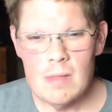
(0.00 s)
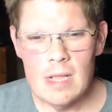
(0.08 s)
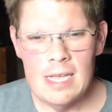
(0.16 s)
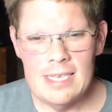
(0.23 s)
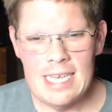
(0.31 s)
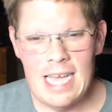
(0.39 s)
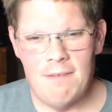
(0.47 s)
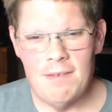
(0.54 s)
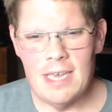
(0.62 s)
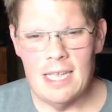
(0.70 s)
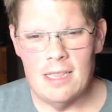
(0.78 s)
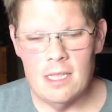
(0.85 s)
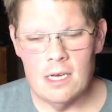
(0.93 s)
is
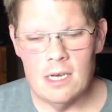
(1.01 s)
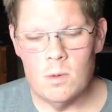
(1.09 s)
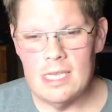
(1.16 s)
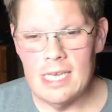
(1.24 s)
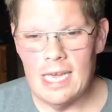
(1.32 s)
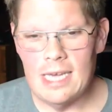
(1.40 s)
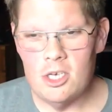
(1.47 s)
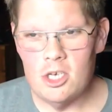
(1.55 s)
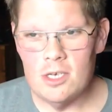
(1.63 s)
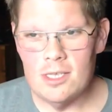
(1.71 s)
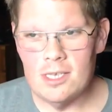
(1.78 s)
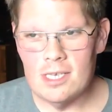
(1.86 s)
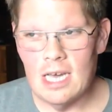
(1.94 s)
having a
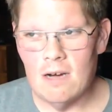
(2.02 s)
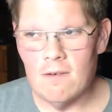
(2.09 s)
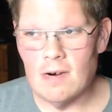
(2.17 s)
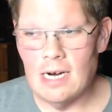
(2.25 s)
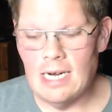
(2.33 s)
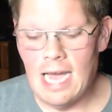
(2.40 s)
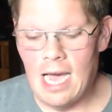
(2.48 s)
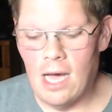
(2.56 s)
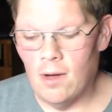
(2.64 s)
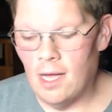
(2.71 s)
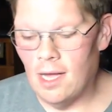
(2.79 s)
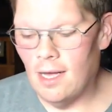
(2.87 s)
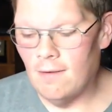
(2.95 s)
liquidation sale right now
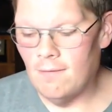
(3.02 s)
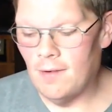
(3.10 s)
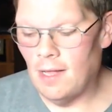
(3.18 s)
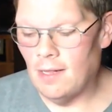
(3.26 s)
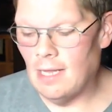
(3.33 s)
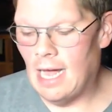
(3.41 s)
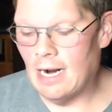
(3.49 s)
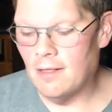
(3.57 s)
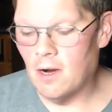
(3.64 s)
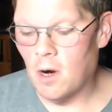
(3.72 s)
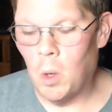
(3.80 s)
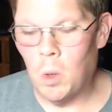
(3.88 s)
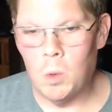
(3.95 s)
of a lot of
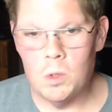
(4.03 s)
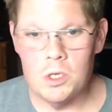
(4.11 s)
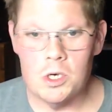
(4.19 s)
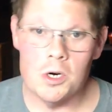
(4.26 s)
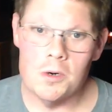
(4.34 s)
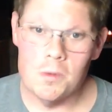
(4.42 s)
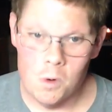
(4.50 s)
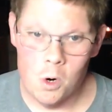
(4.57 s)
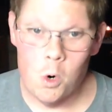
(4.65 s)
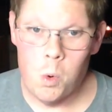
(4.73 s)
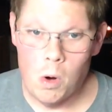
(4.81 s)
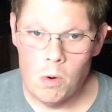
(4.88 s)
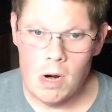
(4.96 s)
their older,
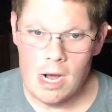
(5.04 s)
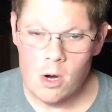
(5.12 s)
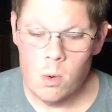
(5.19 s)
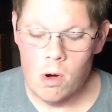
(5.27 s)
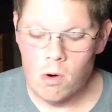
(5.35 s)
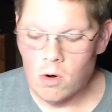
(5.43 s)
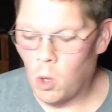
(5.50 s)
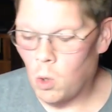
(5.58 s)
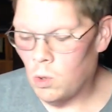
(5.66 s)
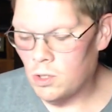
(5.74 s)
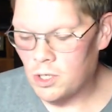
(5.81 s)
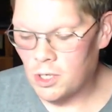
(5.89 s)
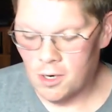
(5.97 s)
quote unquote,
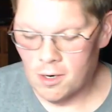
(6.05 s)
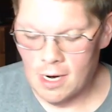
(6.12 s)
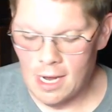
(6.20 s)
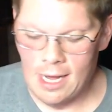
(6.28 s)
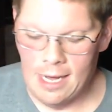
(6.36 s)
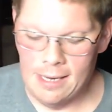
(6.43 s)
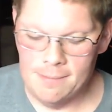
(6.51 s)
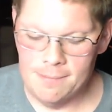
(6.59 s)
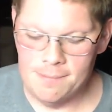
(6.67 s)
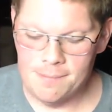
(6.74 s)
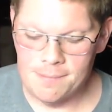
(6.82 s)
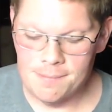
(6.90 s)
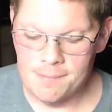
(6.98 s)
older
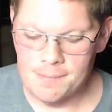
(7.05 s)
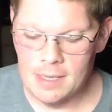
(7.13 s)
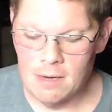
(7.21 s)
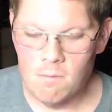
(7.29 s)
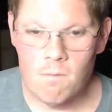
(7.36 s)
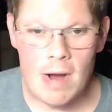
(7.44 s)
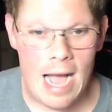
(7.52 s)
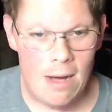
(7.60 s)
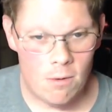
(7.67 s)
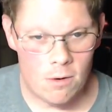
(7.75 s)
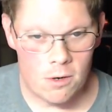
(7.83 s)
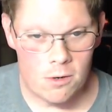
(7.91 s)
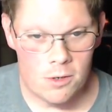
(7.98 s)
um,
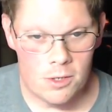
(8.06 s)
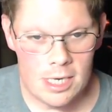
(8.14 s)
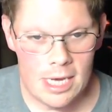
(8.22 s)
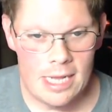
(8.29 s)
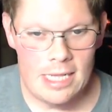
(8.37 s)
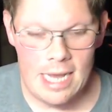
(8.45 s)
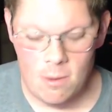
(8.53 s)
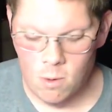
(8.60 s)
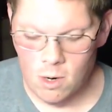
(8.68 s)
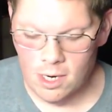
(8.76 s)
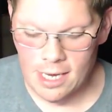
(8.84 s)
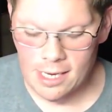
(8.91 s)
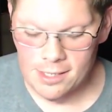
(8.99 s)
routers and
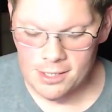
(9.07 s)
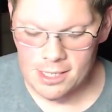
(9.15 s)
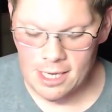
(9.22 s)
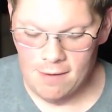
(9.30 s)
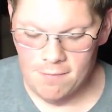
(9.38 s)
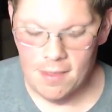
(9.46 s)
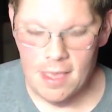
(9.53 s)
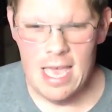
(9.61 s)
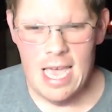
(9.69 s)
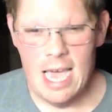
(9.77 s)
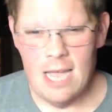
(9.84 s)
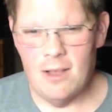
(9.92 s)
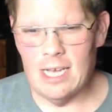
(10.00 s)
networking stuff.
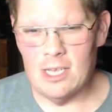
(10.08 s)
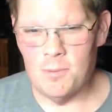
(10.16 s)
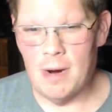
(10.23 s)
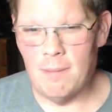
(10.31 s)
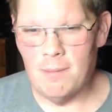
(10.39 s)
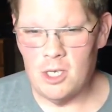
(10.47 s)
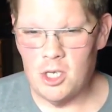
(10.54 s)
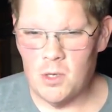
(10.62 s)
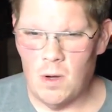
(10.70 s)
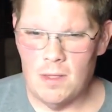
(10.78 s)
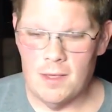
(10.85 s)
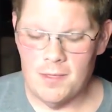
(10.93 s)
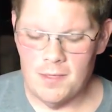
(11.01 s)
And you guys probably
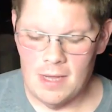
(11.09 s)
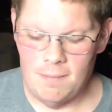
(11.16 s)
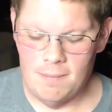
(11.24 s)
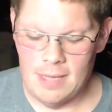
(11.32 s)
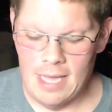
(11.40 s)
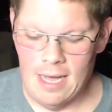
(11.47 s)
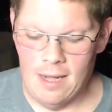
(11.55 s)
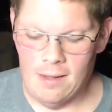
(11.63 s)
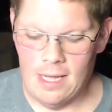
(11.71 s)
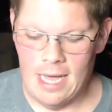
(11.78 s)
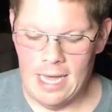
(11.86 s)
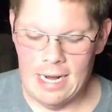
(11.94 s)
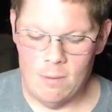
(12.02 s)
saw the thumbnail,
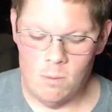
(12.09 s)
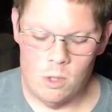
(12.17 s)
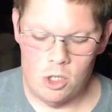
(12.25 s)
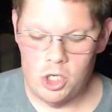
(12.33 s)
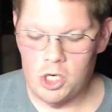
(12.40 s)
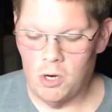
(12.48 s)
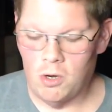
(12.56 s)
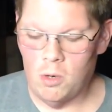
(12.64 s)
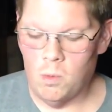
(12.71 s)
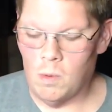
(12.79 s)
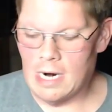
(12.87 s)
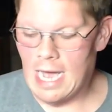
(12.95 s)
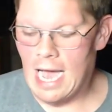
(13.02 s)
and I will show you
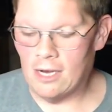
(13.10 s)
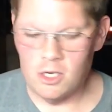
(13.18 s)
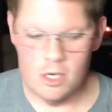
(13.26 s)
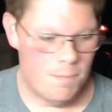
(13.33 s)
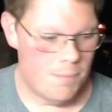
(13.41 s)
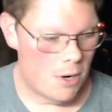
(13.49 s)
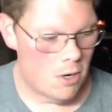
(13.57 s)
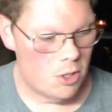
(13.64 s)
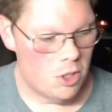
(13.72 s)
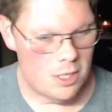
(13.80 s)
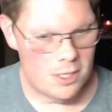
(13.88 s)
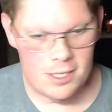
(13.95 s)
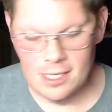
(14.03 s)
what I actually
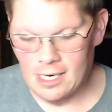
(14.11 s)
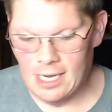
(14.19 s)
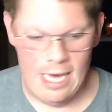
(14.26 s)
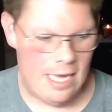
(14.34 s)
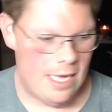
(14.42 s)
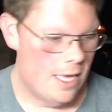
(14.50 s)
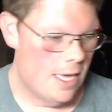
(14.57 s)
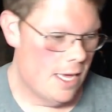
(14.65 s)
purchased today.